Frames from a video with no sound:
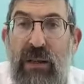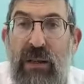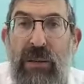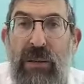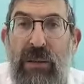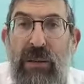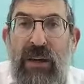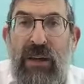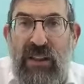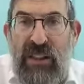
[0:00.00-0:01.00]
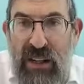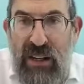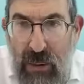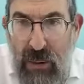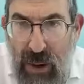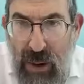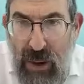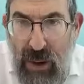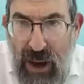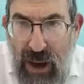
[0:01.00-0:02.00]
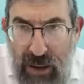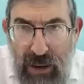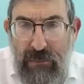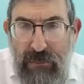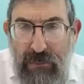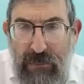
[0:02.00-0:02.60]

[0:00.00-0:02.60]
It's to be considered a what? A